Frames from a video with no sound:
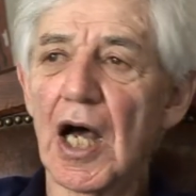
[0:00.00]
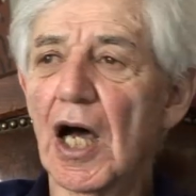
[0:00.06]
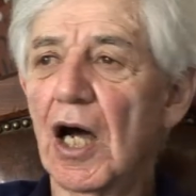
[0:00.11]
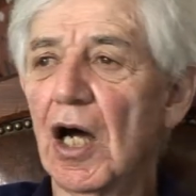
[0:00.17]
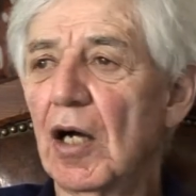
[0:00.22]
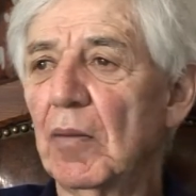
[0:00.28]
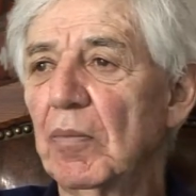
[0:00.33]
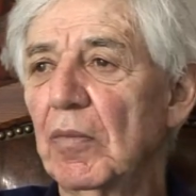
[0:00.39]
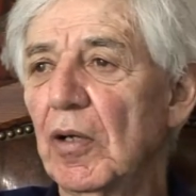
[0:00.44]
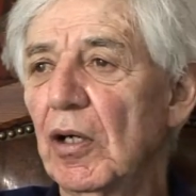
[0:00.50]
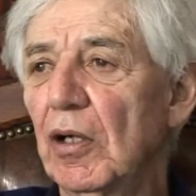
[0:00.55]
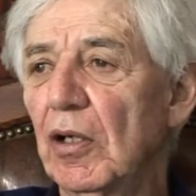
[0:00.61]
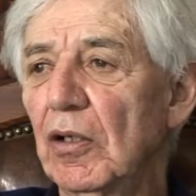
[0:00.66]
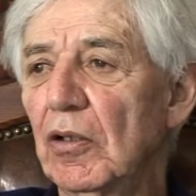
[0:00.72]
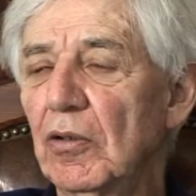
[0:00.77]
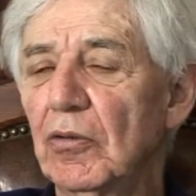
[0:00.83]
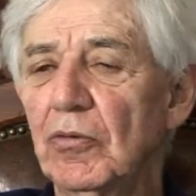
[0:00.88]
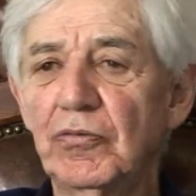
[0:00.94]
um,
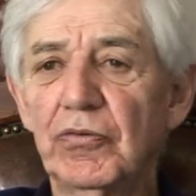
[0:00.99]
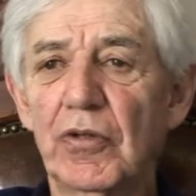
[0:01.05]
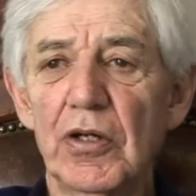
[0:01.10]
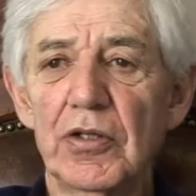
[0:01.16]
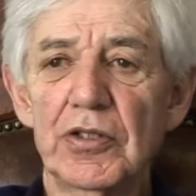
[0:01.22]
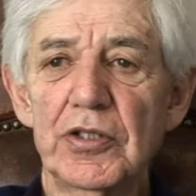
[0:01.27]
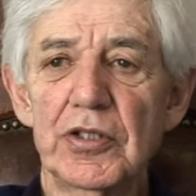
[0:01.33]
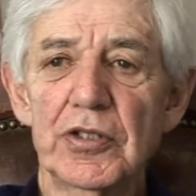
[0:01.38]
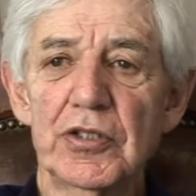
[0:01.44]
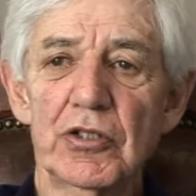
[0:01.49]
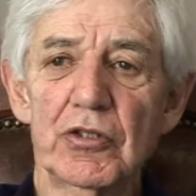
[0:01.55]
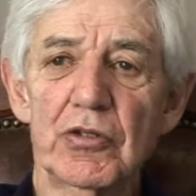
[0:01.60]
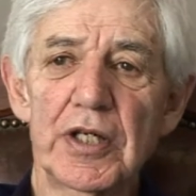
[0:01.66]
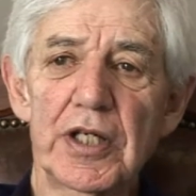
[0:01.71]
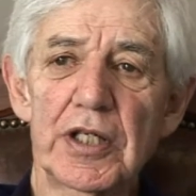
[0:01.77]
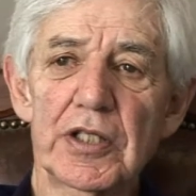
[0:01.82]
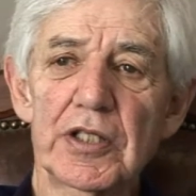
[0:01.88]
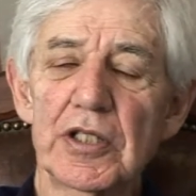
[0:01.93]
oh, Francis
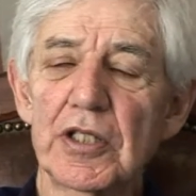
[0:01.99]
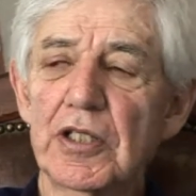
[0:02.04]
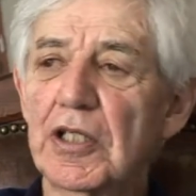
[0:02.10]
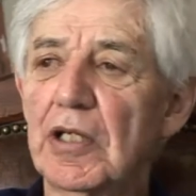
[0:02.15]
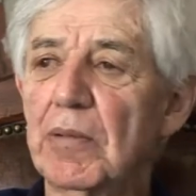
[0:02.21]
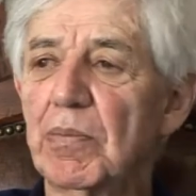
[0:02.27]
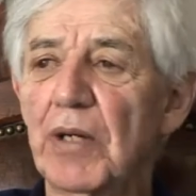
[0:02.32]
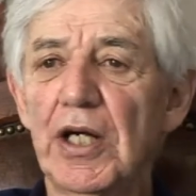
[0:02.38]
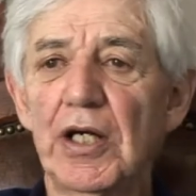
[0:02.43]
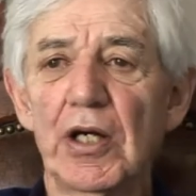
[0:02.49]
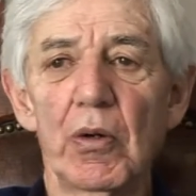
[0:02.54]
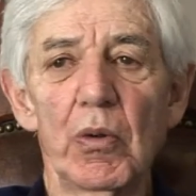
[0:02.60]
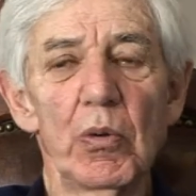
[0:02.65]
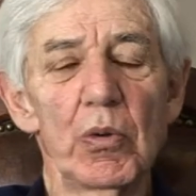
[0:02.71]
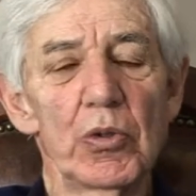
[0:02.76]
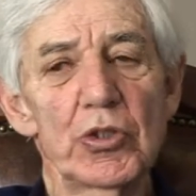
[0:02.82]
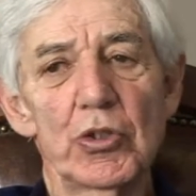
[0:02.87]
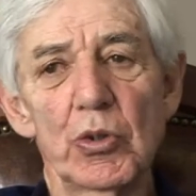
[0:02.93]
Crick, Sidney Brenner,
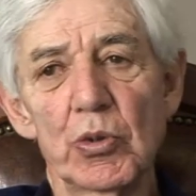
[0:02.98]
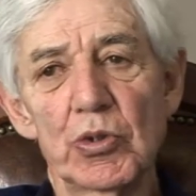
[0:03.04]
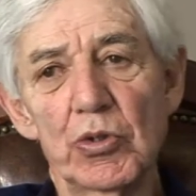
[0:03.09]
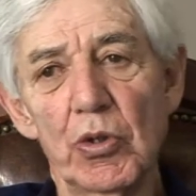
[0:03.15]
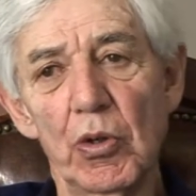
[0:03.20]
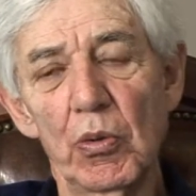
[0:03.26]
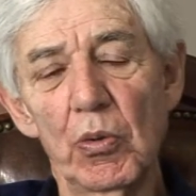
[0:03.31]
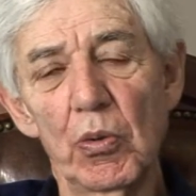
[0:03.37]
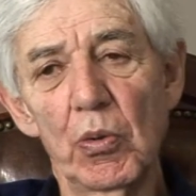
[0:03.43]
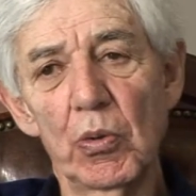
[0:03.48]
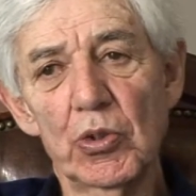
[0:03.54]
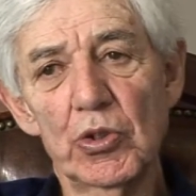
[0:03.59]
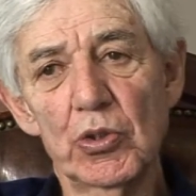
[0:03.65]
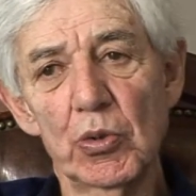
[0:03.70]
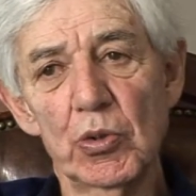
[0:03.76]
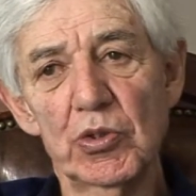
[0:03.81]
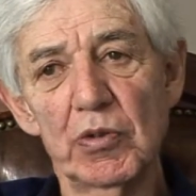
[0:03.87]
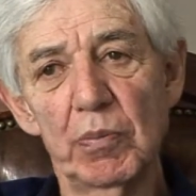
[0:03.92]
all sorts, of, all
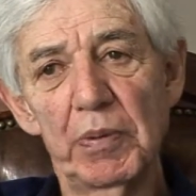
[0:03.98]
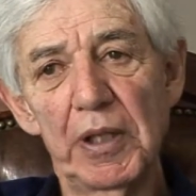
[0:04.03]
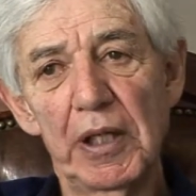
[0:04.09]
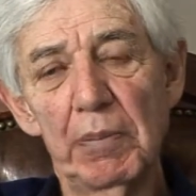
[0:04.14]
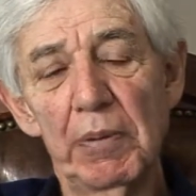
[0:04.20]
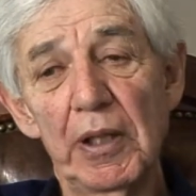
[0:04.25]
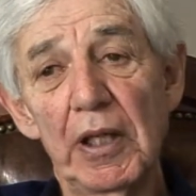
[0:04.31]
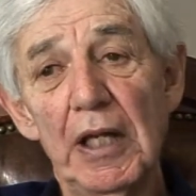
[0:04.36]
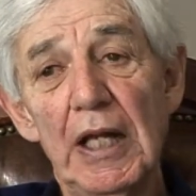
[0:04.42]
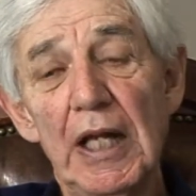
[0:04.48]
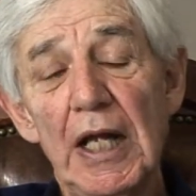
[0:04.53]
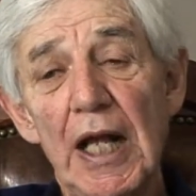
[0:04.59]
sorts of people.